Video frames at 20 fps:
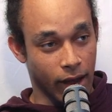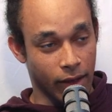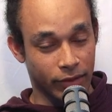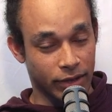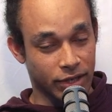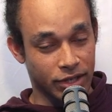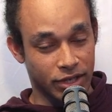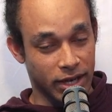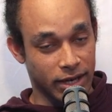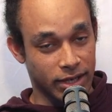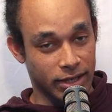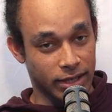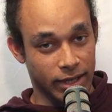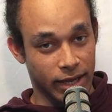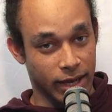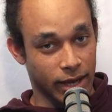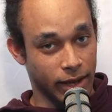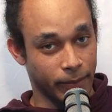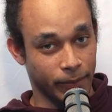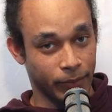Y'all didn't change the
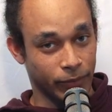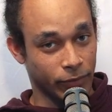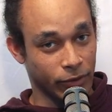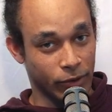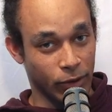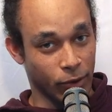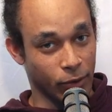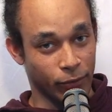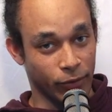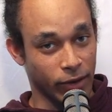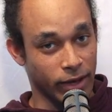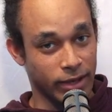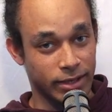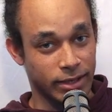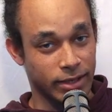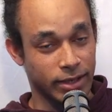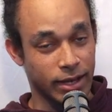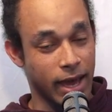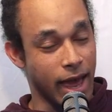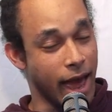game. No
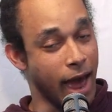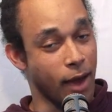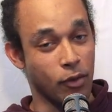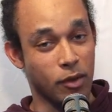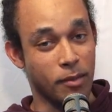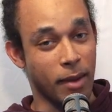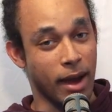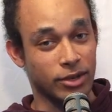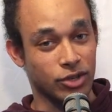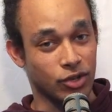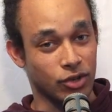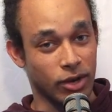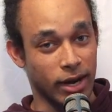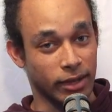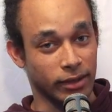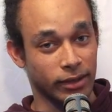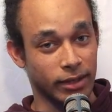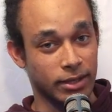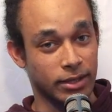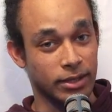offense. And we might
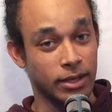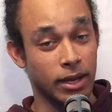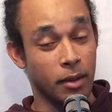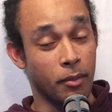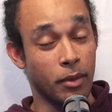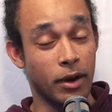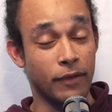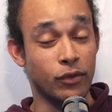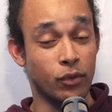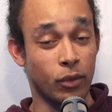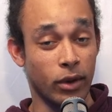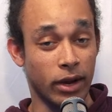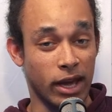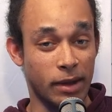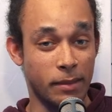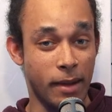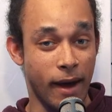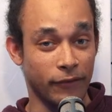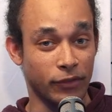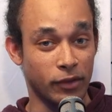strike this, but if you want to
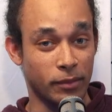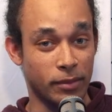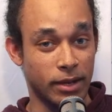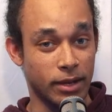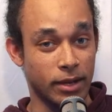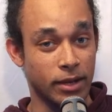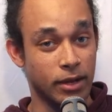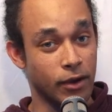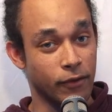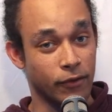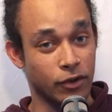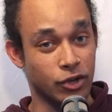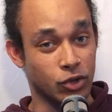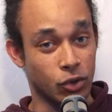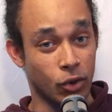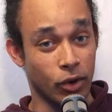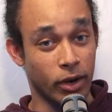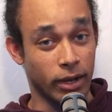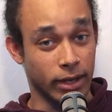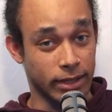come after me, for
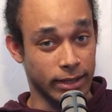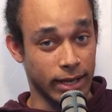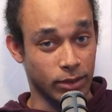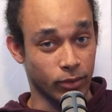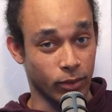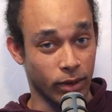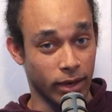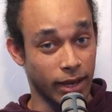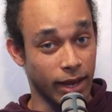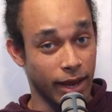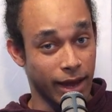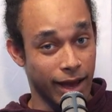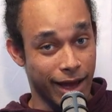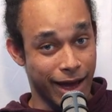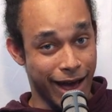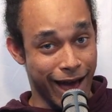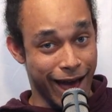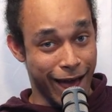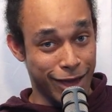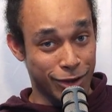sure. Because guess what?
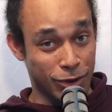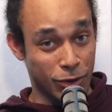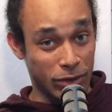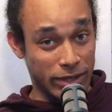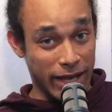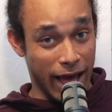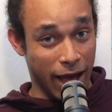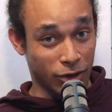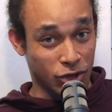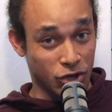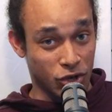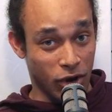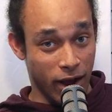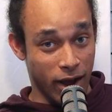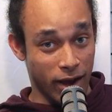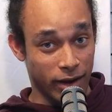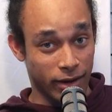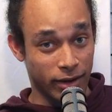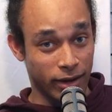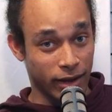I use
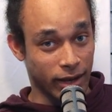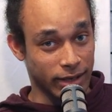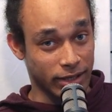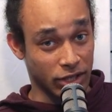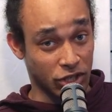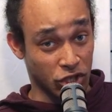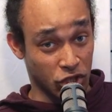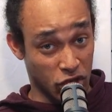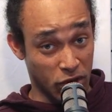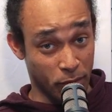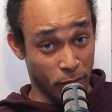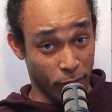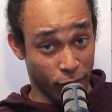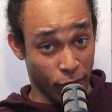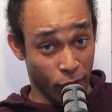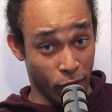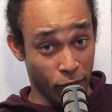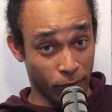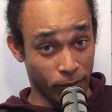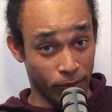Altron because it's cheaper
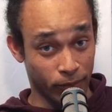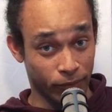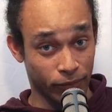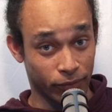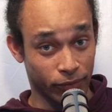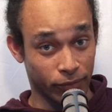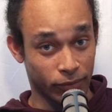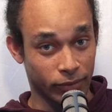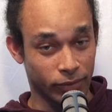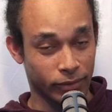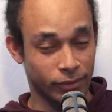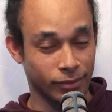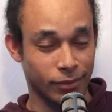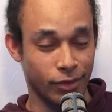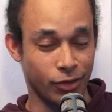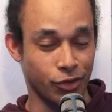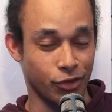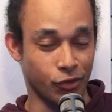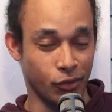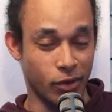foam.
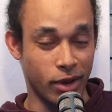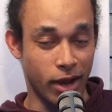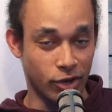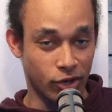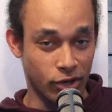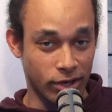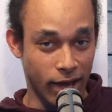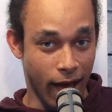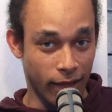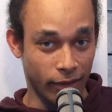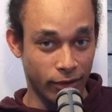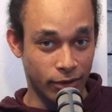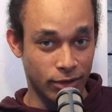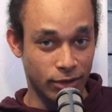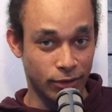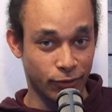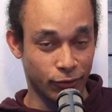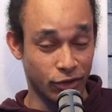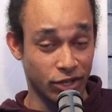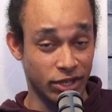Three hundred
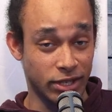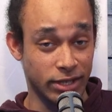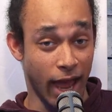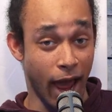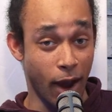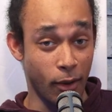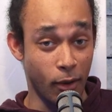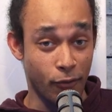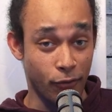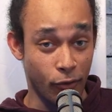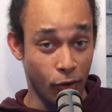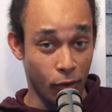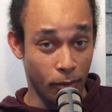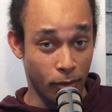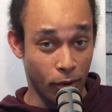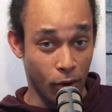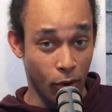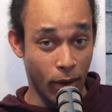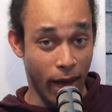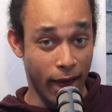dollars for
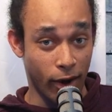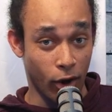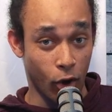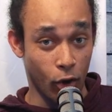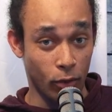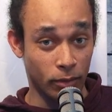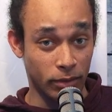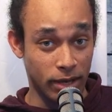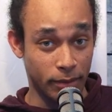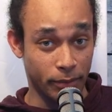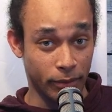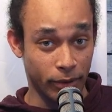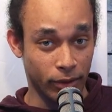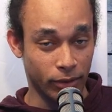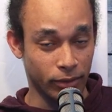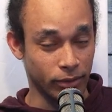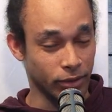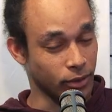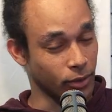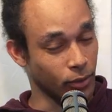styrofoam, bro, at Home
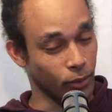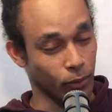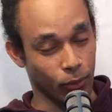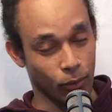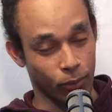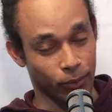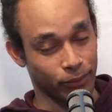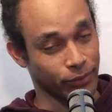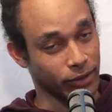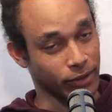Depot. You're